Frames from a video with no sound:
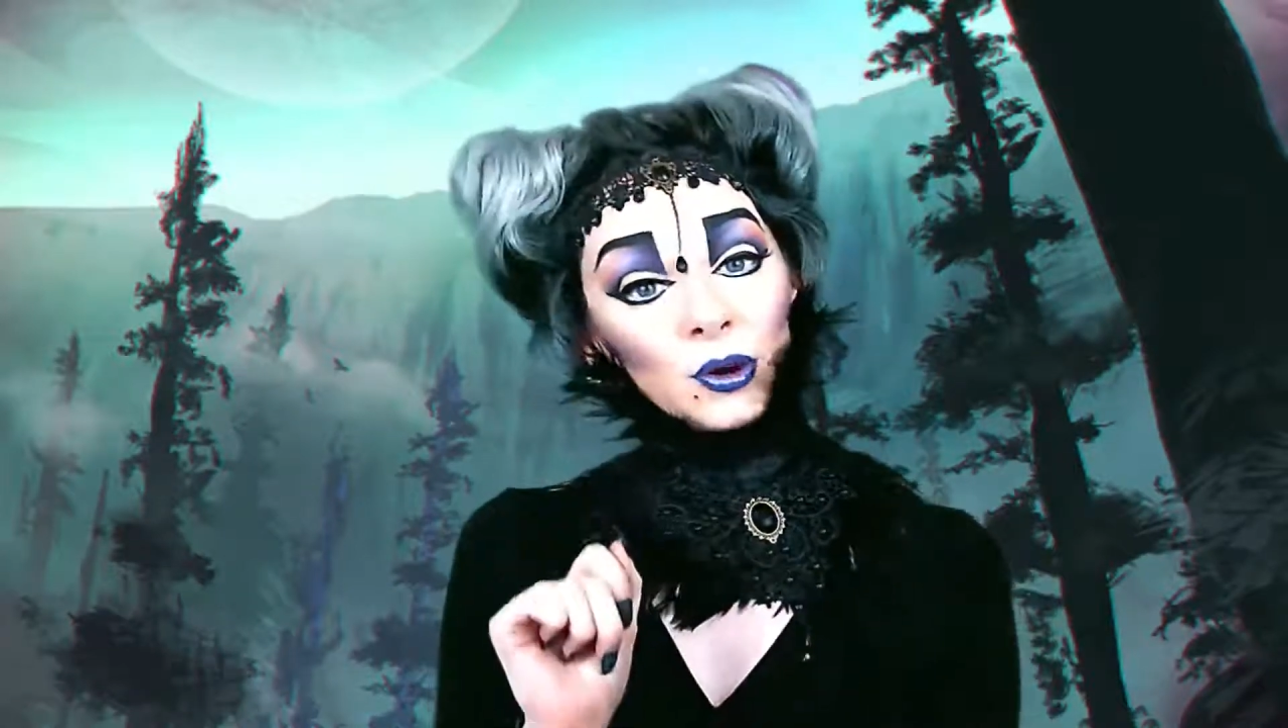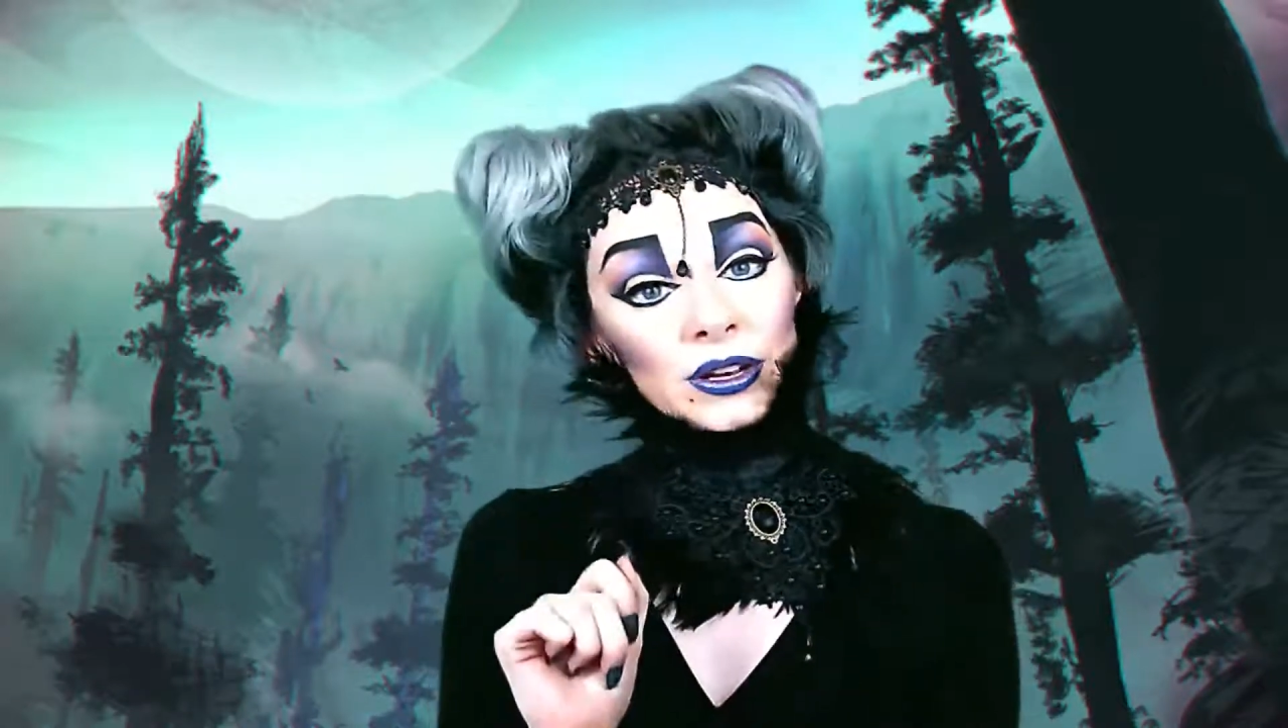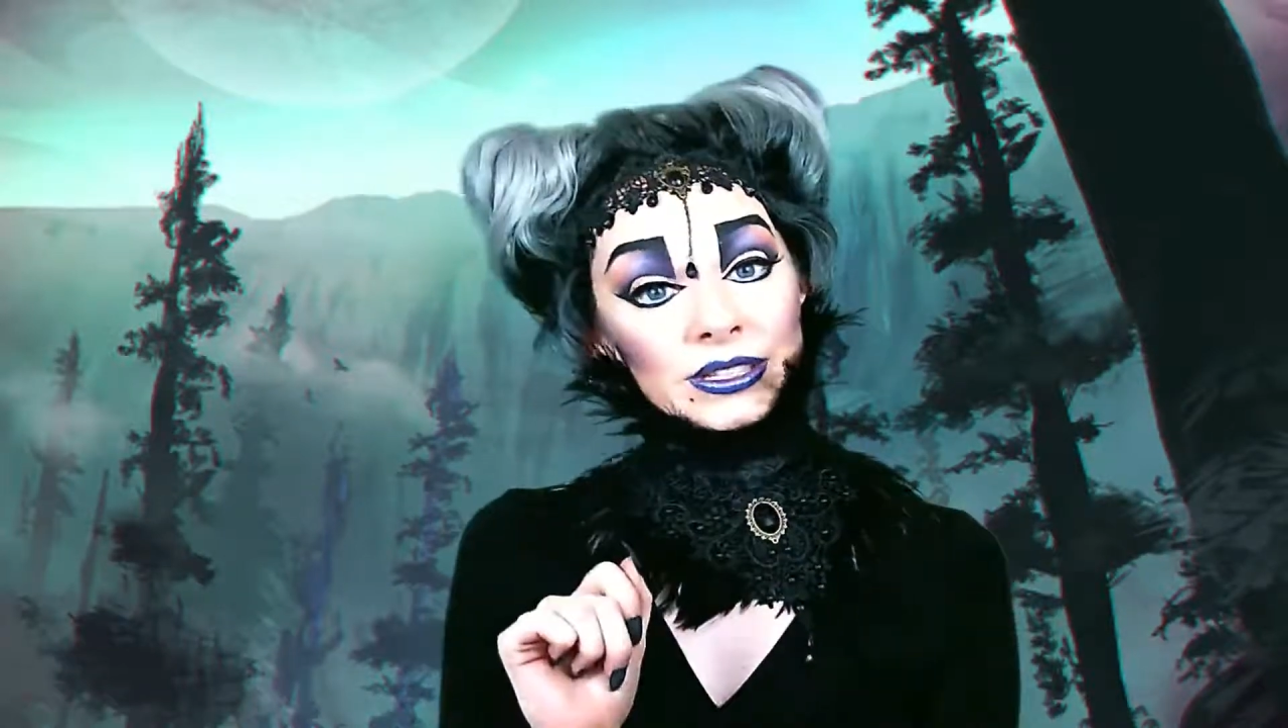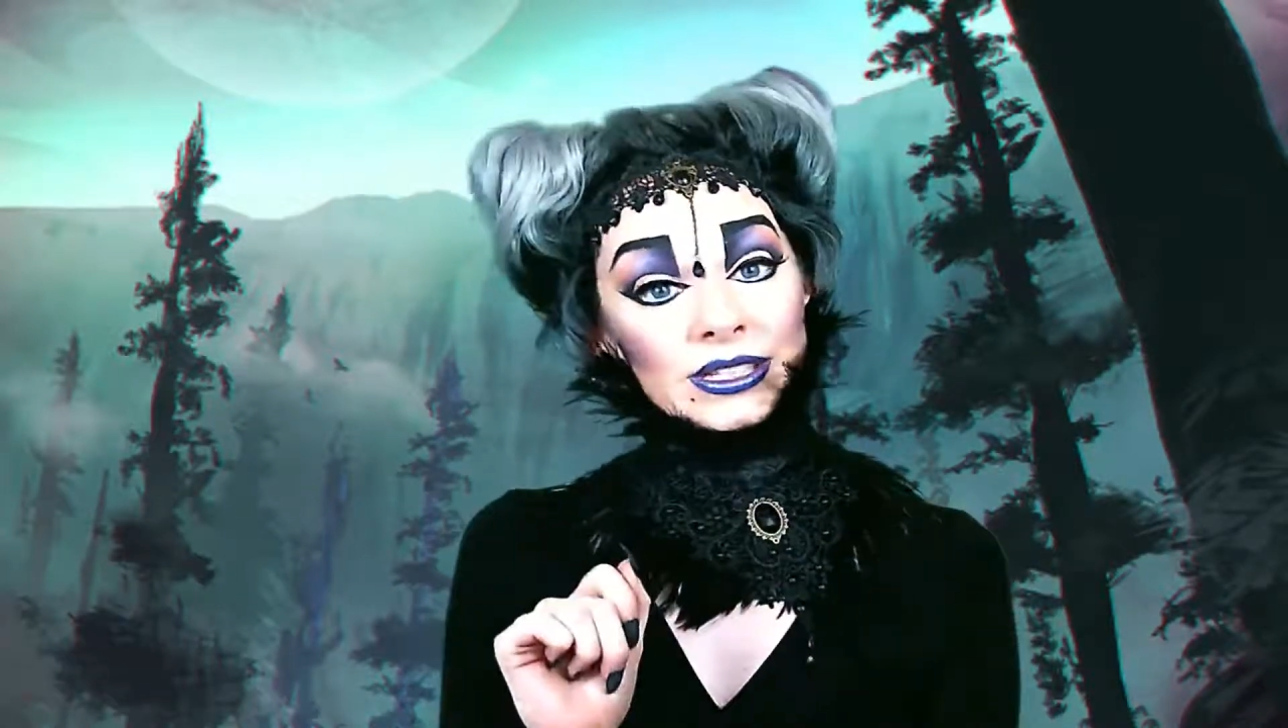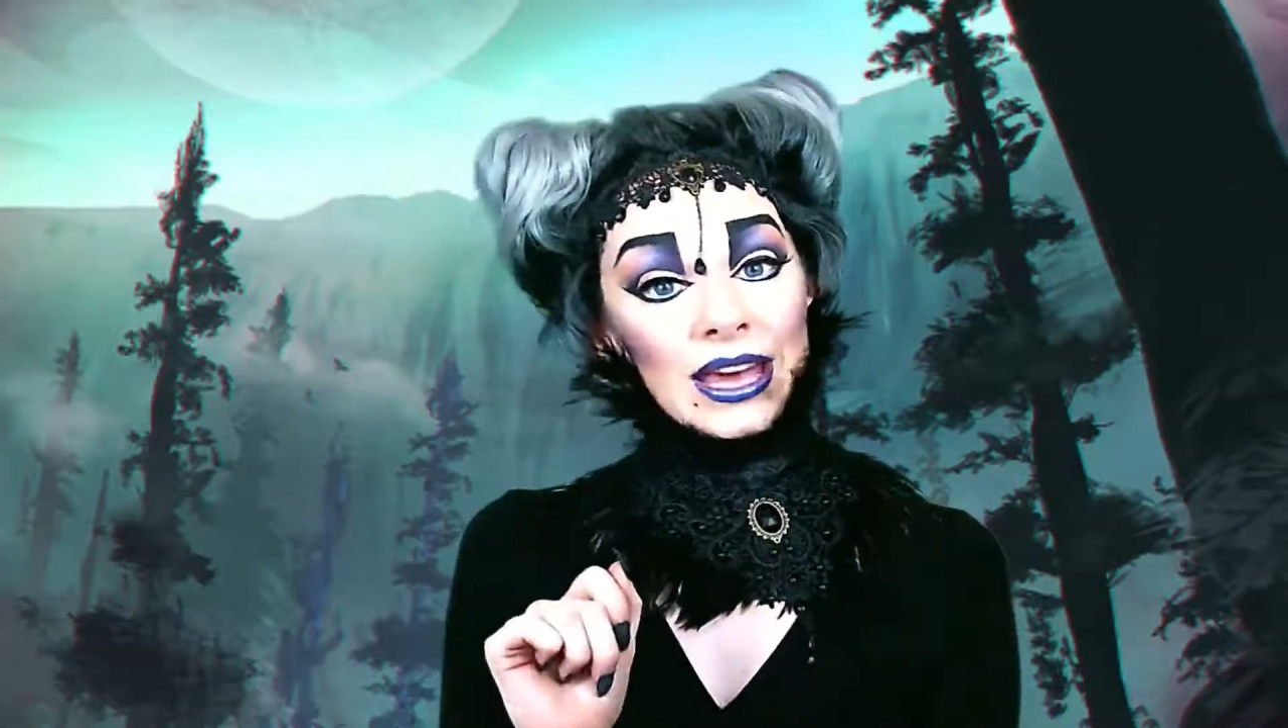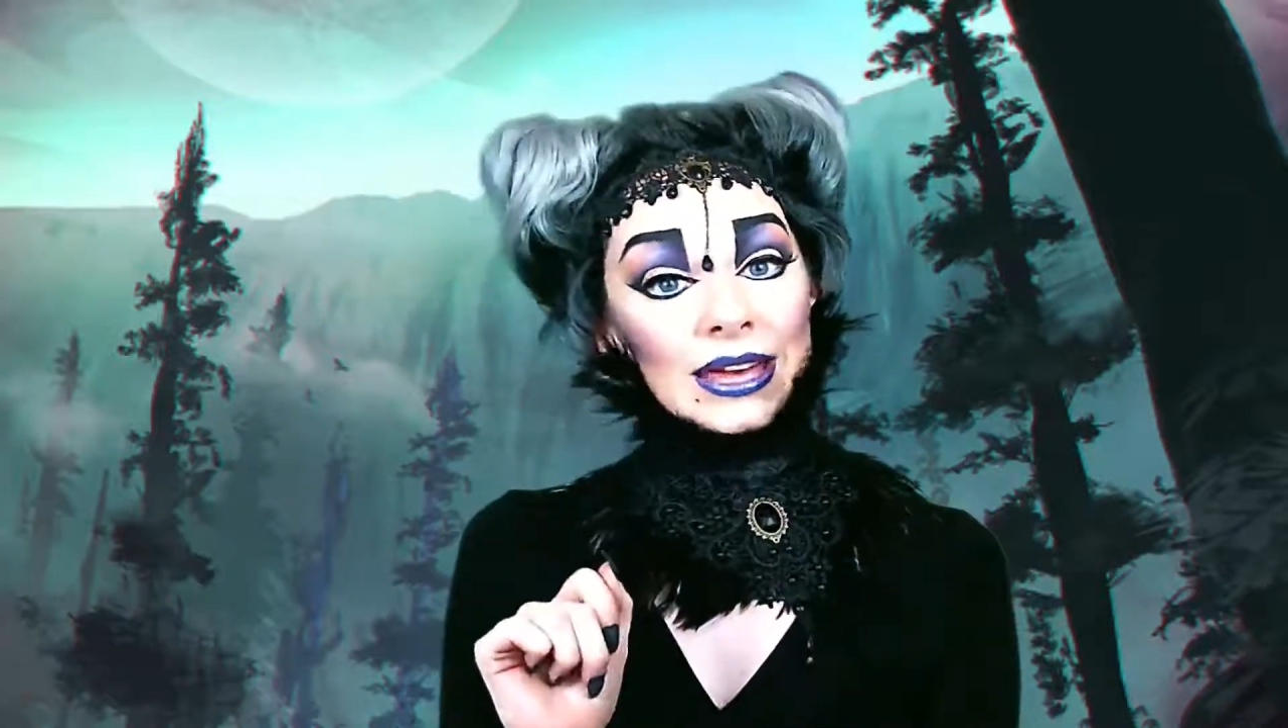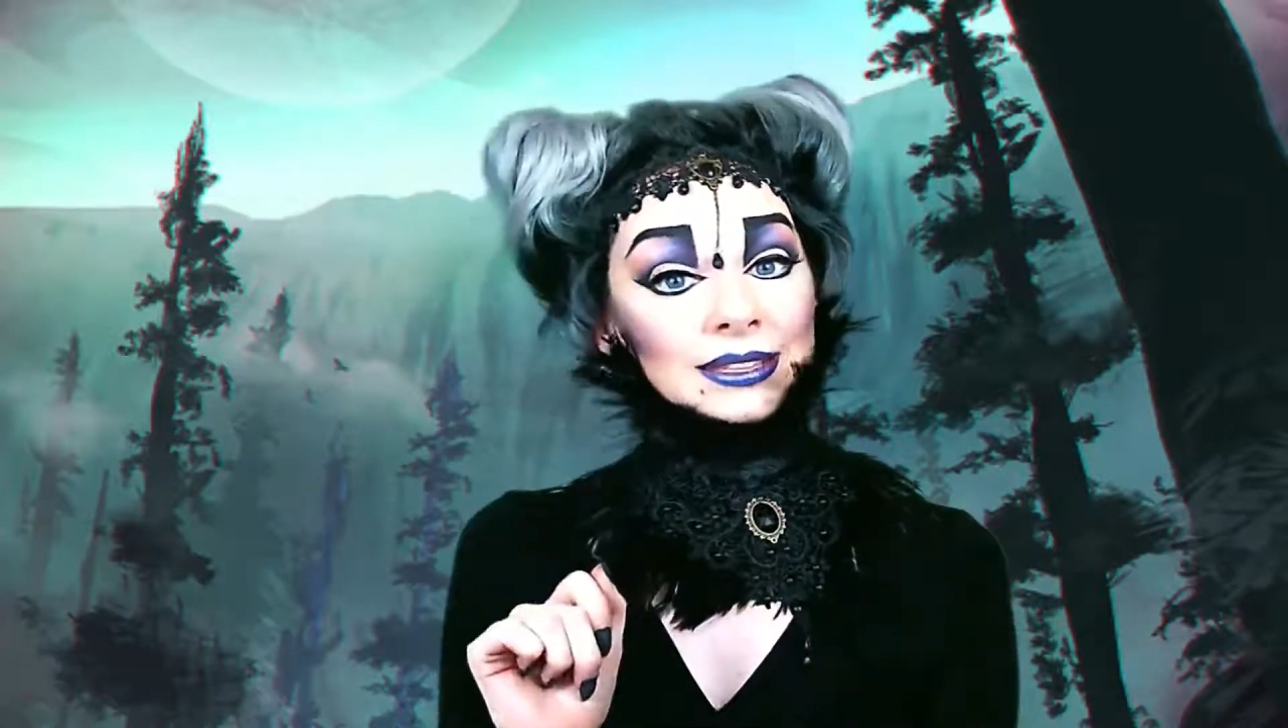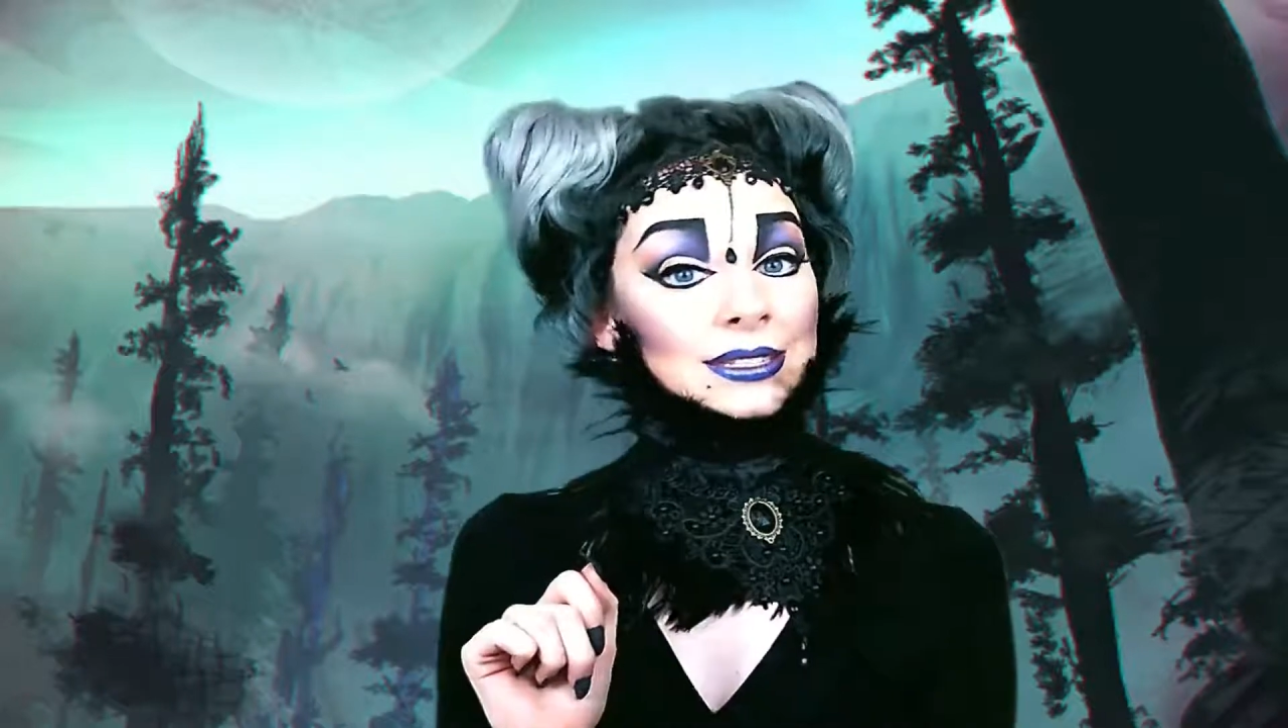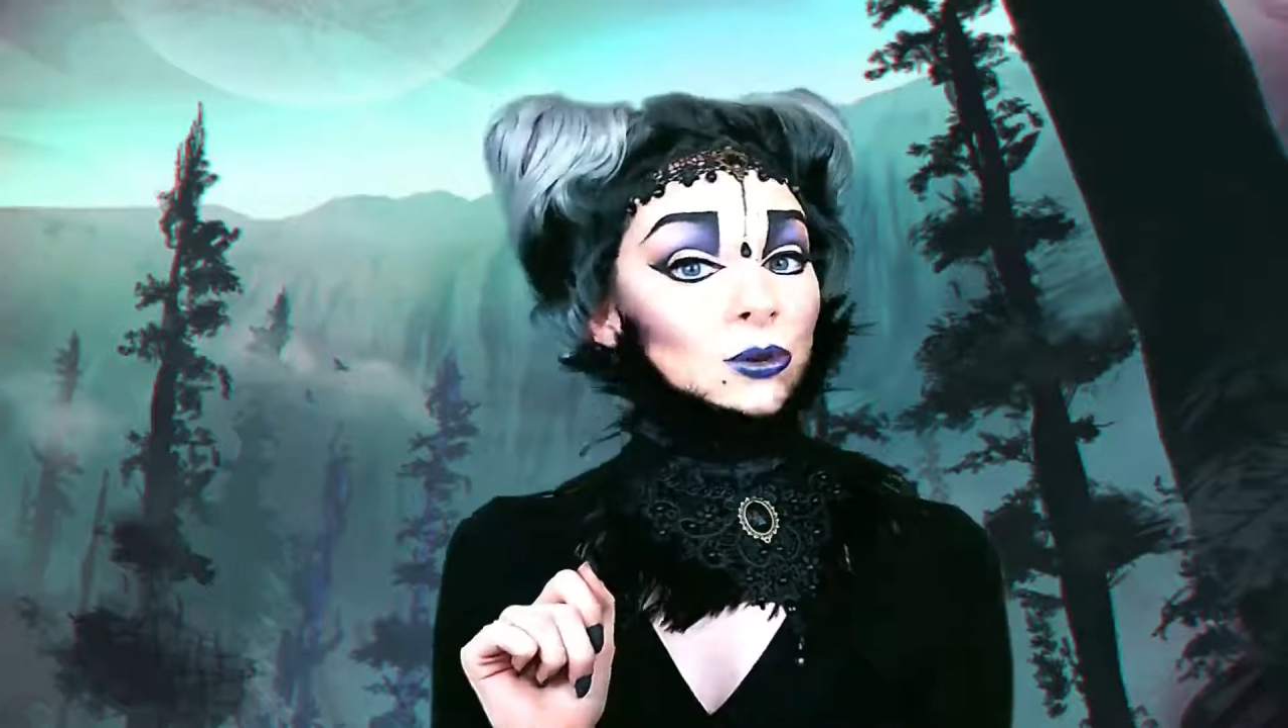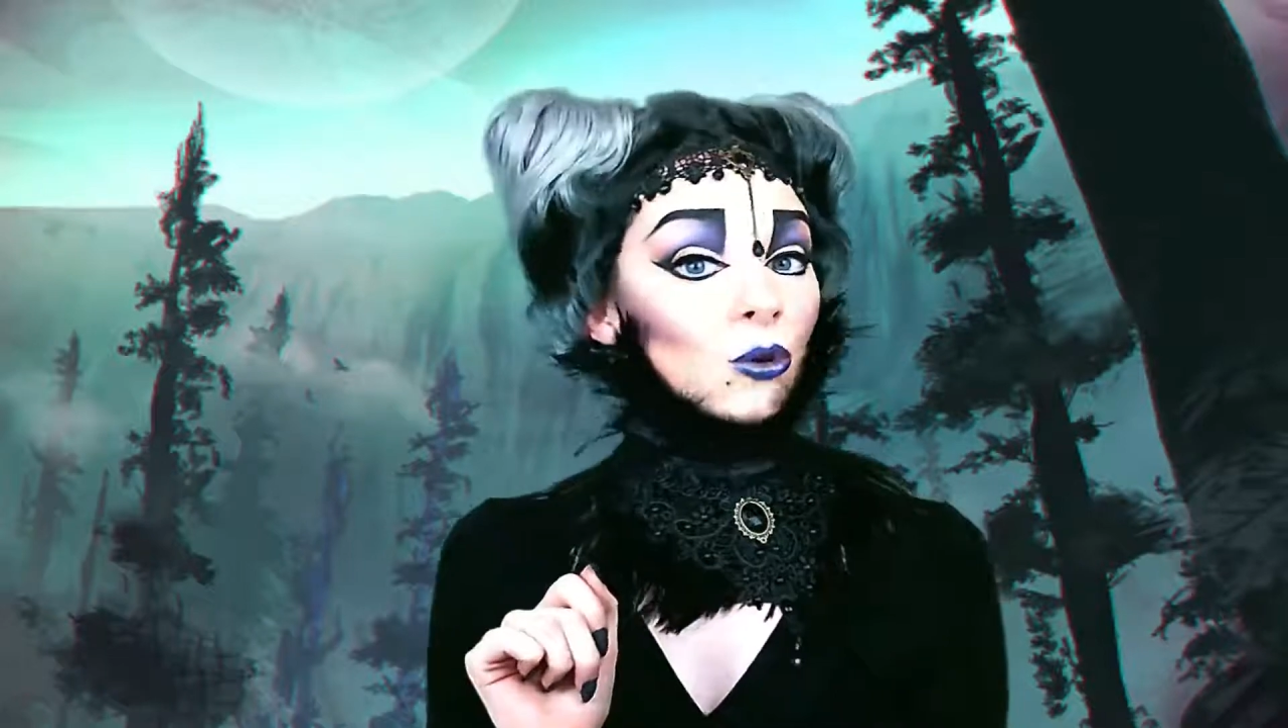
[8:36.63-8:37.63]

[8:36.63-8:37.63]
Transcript: princess